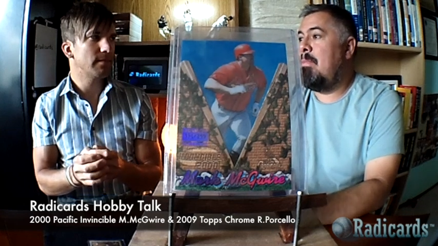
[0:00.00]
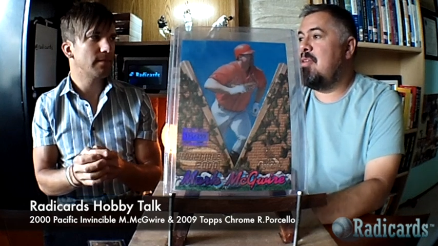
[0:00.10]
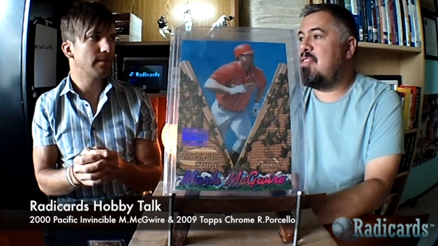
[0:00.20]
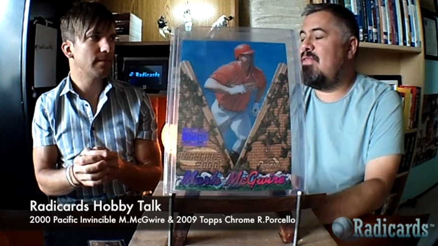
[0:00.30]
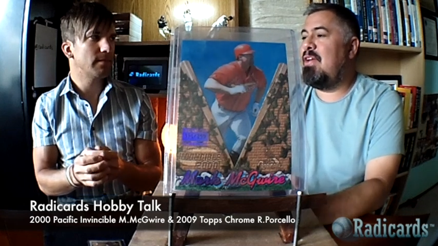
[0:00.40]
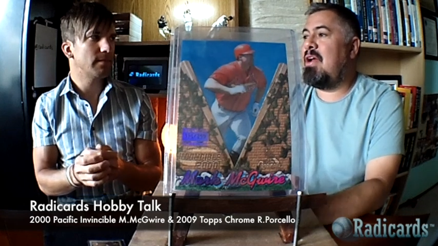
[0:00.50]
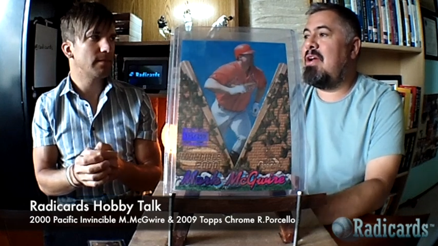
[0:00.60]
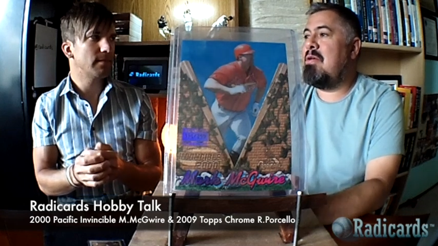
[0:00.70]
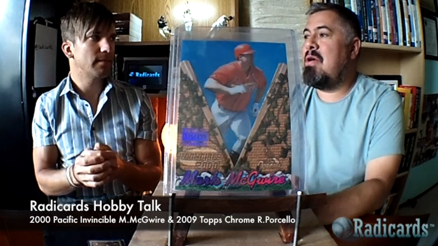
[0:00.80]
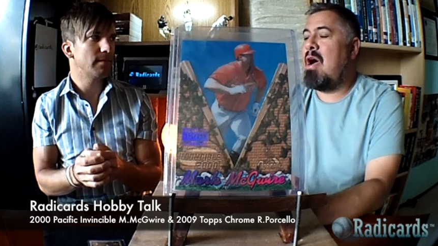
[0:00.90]
Speaker 1: Pacific,
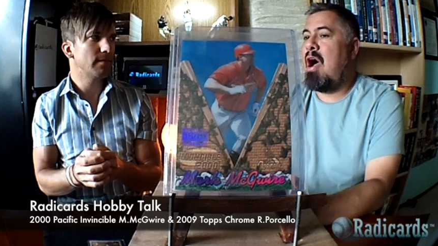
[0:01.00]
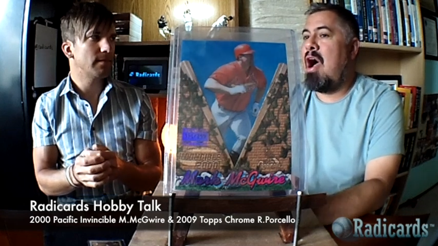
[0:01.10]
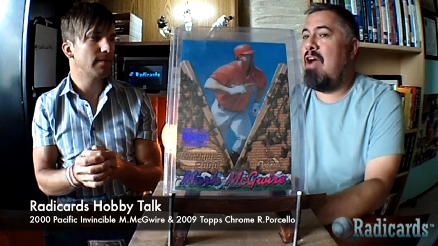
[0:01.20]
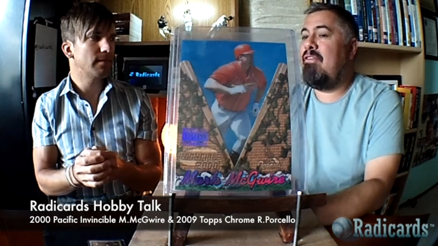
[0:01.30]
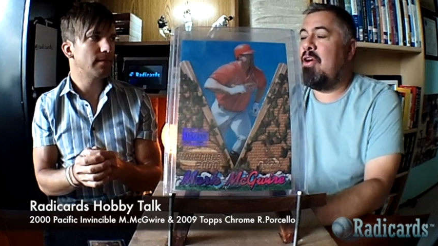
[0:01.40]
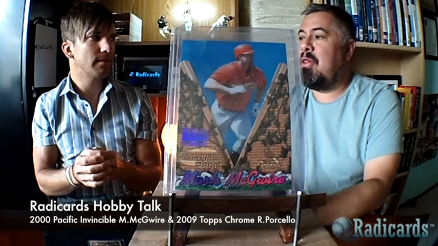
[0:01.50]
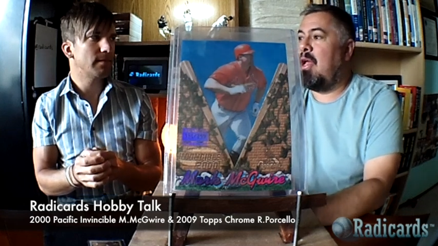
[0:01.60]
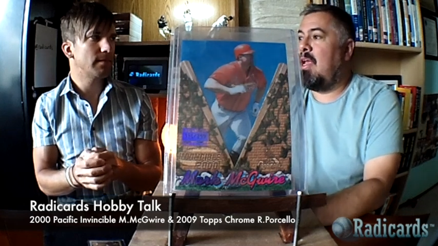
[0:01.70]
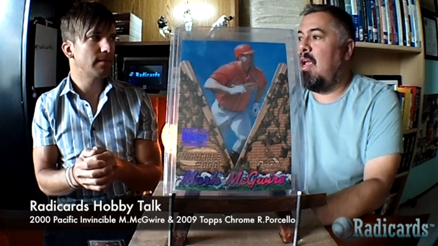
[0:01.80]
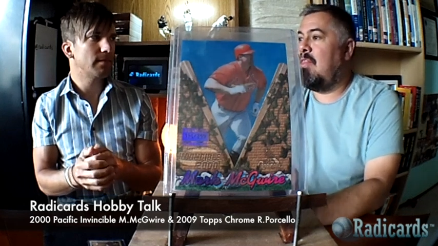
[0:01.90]
I felt
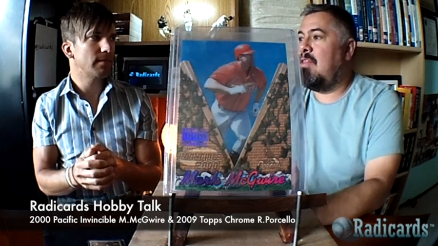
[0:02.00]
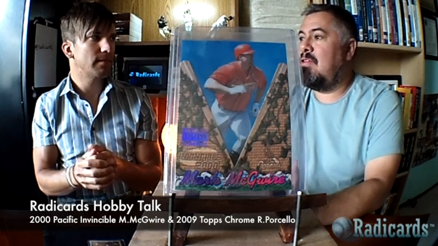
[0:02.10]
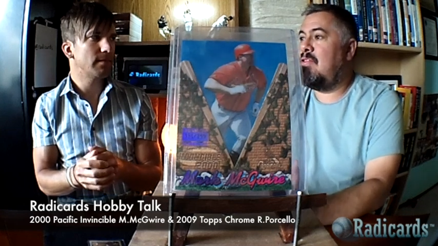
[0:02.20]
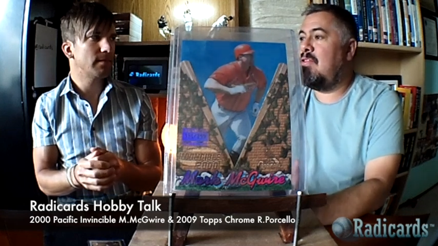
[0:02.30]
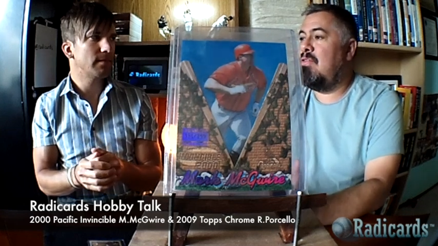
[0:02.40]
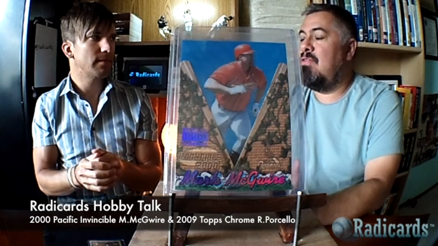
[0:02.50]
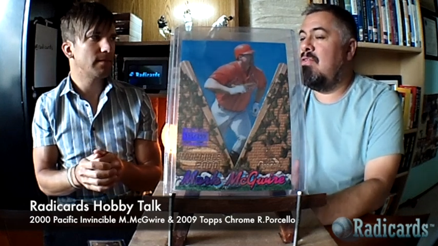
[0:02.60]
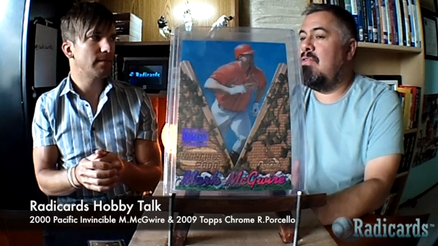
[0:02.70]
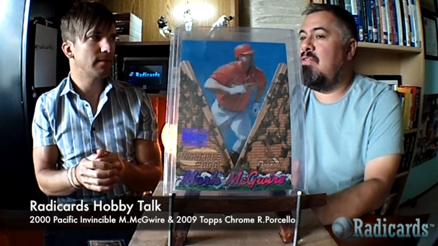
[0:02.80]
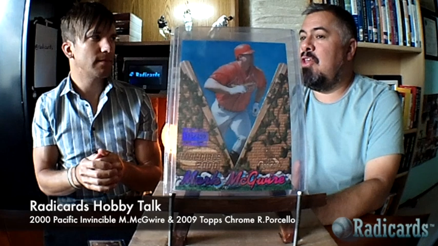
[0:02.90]
like, had this
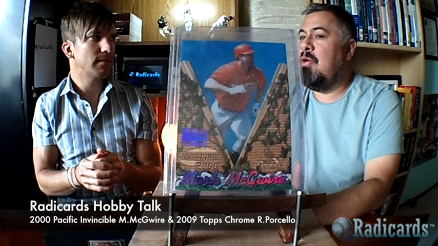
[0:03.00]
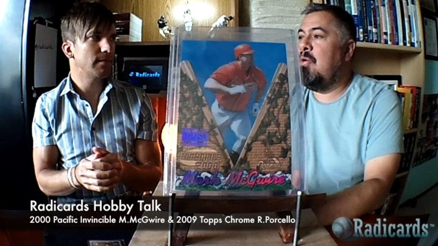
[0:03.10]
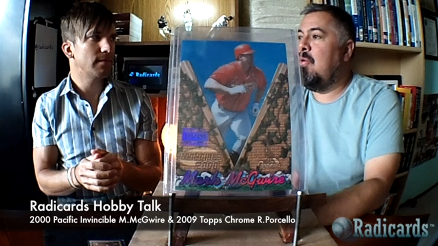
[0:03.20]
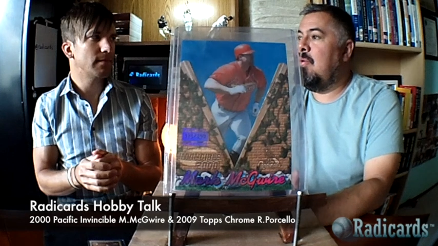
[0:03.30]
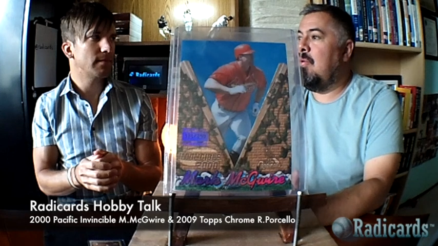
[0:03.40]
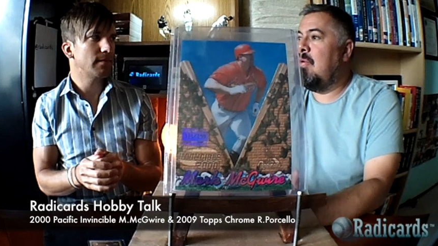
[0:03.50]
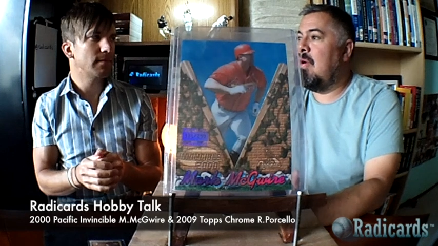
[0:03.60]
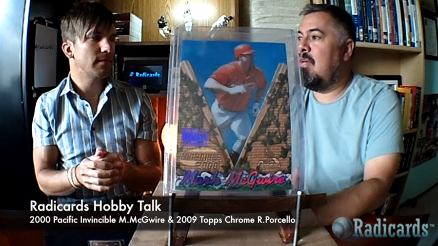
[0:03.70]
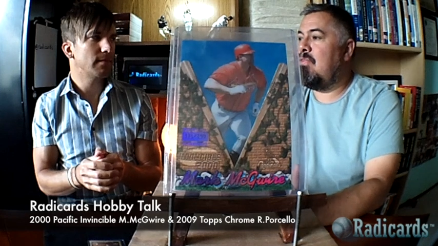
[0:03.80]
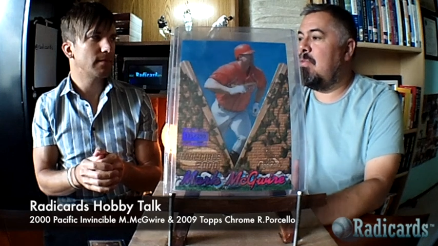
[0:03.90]
view
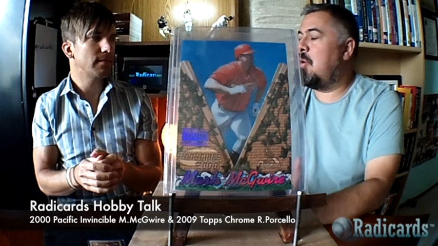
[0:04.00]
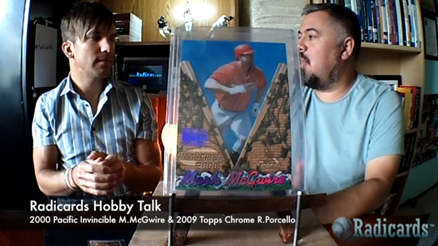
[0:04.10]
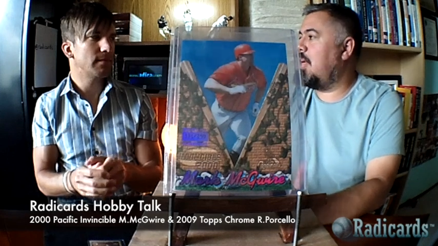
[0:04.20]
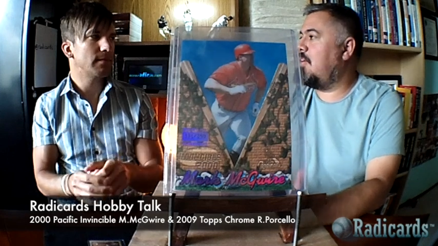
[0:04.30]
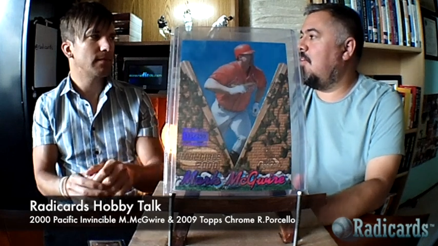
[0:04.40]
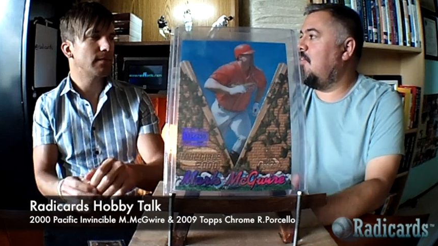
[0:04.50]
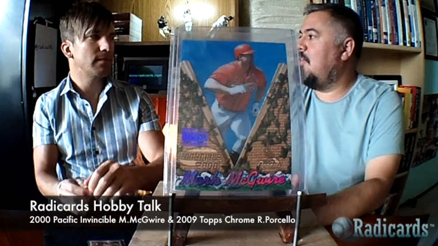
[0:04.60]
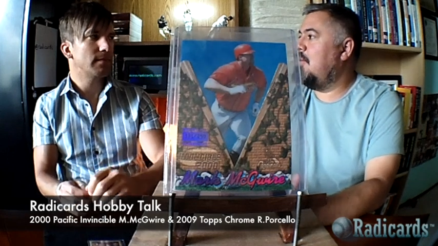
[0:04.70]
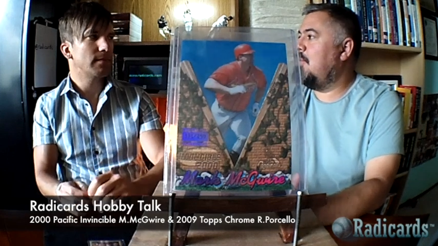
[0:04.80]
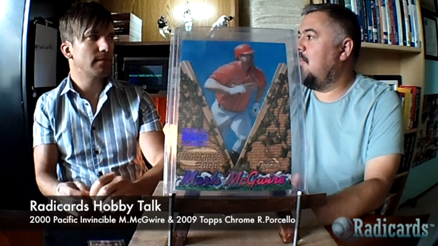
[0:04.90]
from collectors that
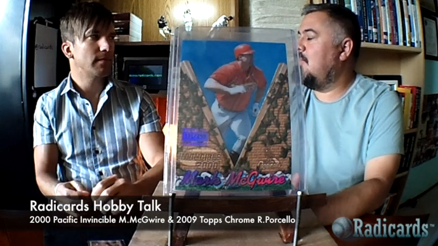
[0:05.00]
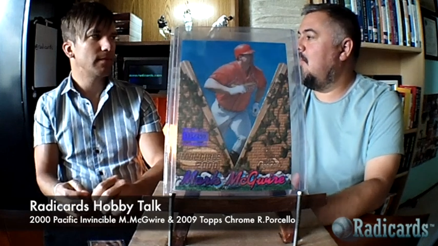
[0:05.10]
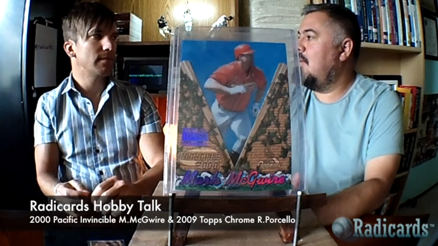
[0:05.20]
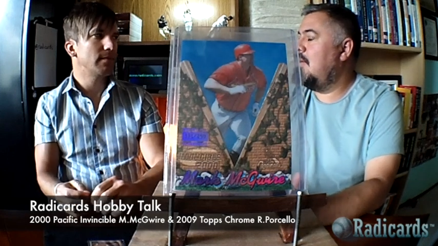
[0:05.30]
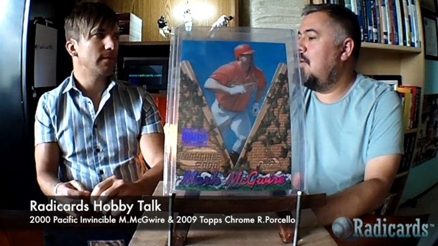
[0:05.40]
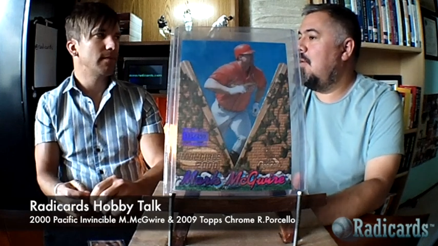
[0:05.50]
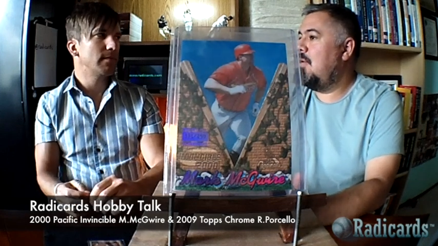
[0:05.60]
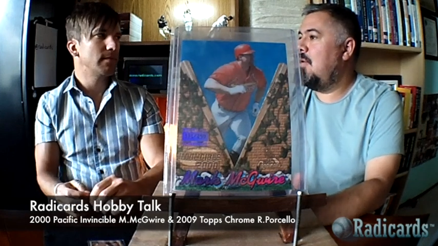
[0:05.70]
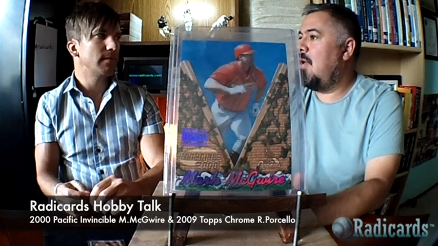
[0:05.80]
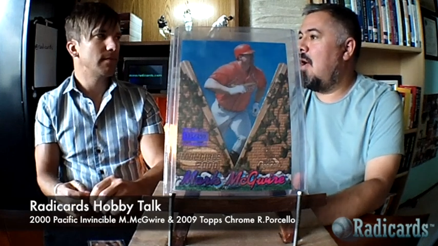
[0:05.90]
it was
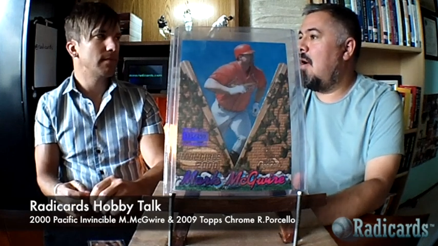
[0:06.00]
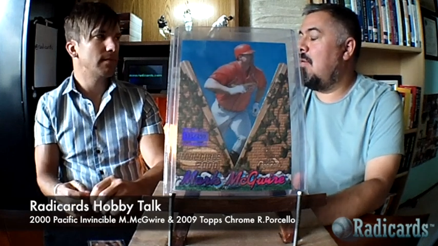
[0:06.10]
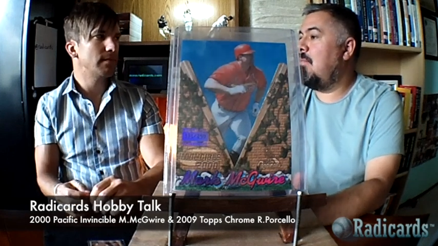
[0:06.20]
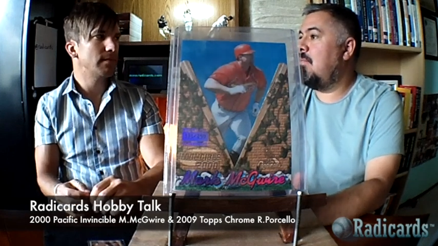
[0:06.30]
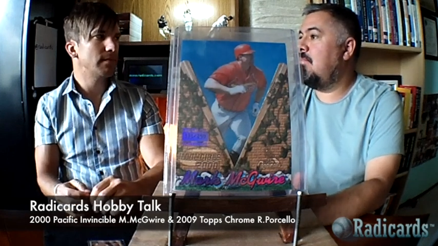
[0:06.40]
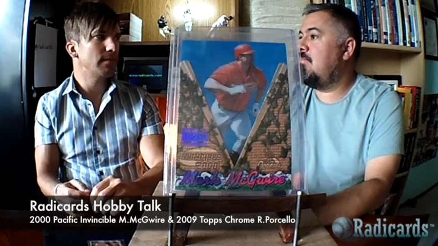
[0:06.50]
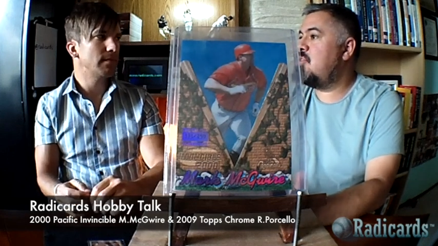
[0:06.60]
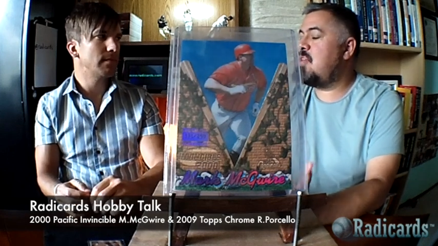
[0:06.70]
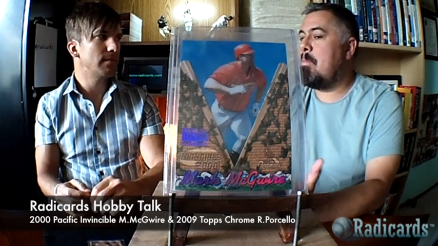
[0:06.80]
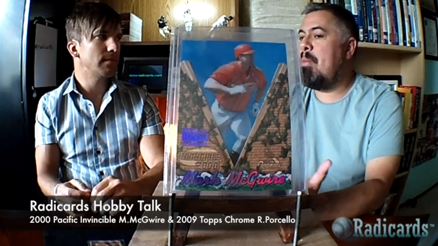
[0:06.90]

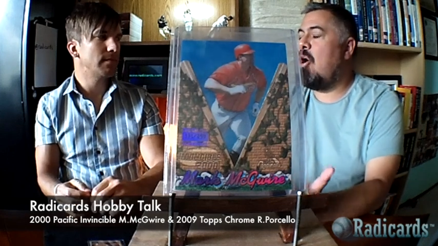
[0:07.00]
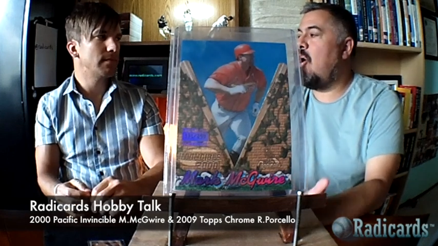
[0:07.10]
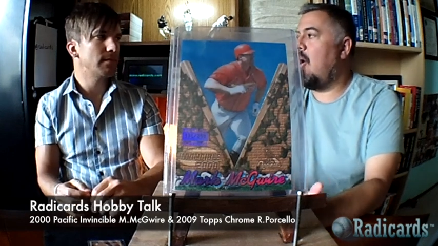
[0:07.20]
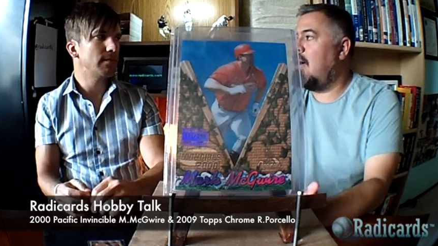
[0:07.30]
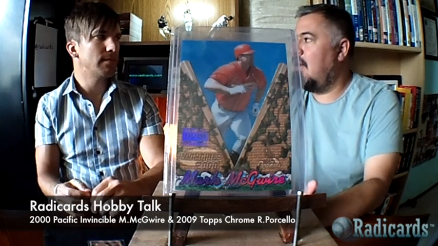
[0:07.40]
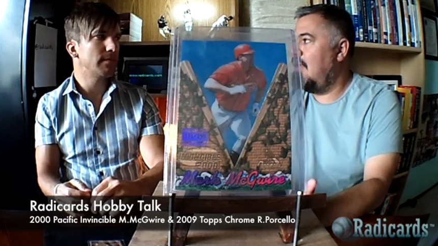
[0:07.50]
subpar.